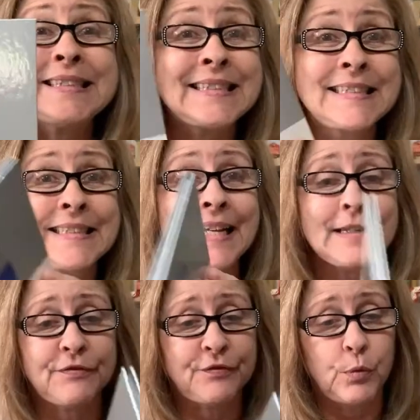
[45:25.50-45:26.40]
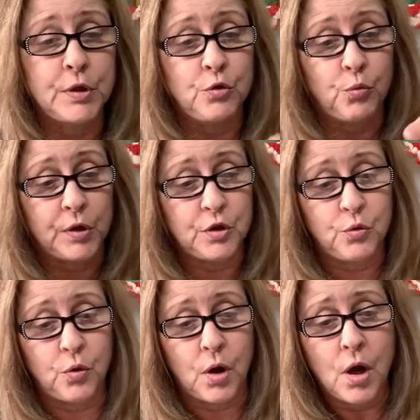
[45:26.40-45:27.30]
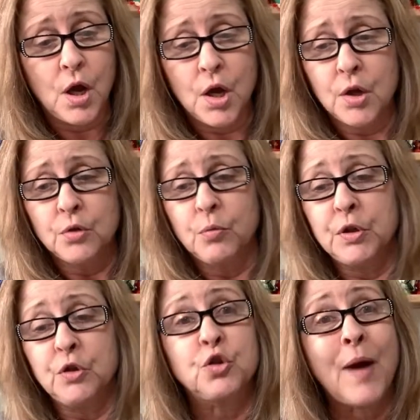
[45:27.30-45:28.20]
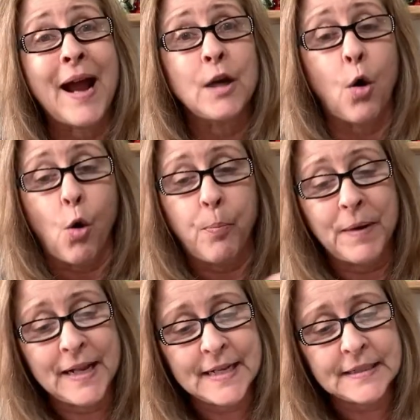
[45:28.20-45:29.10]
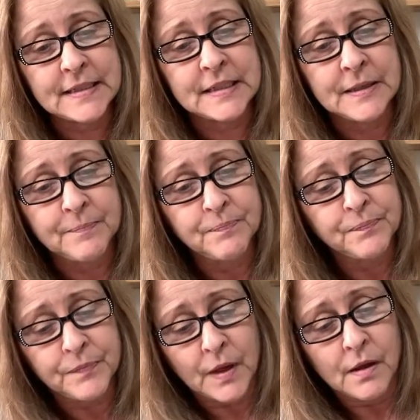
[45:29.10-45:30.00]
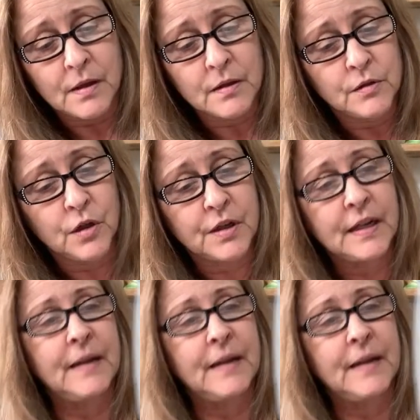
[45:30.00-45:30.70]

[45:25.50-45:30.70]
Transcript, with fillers: stiff when you when you when you try to open it. Look